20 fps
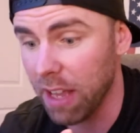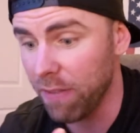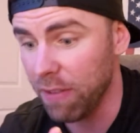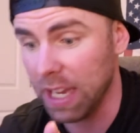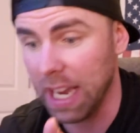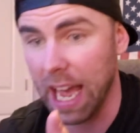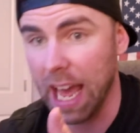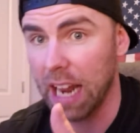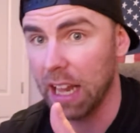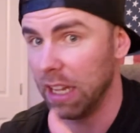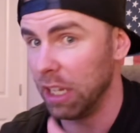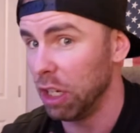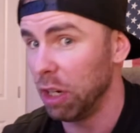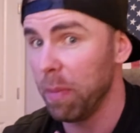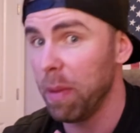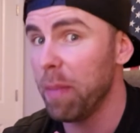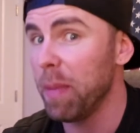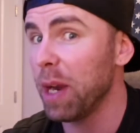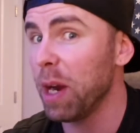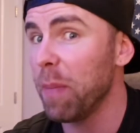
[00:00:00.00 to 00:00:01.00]
If you got a little
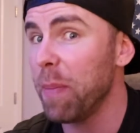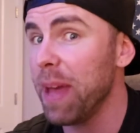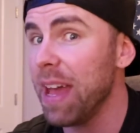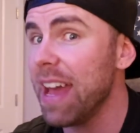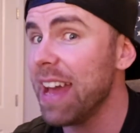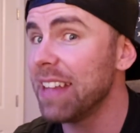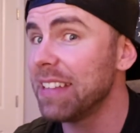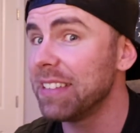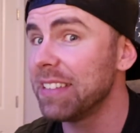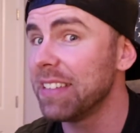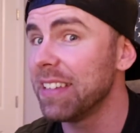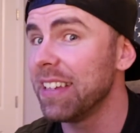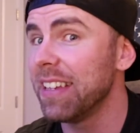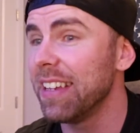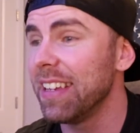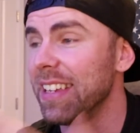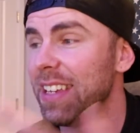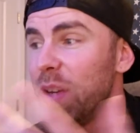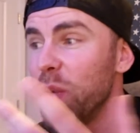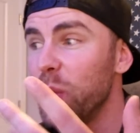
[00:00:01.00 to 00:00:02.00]
bit bigger pants,
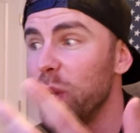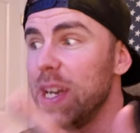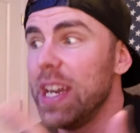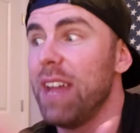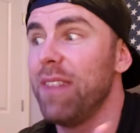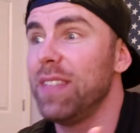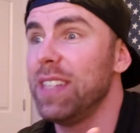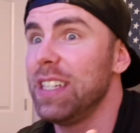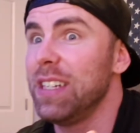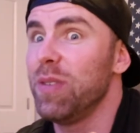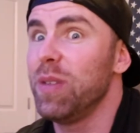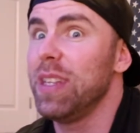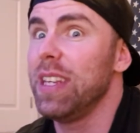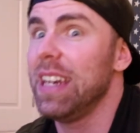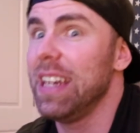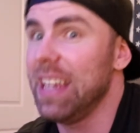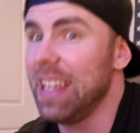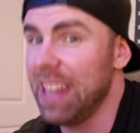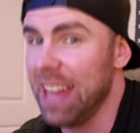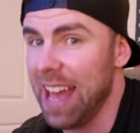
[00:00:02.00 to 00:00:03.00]
you wouldn't have to deal with
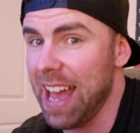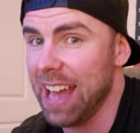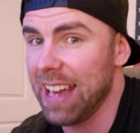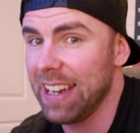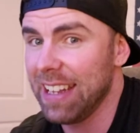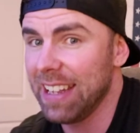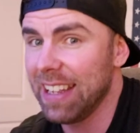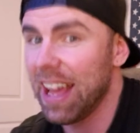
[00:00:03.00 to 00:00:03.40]
any of that.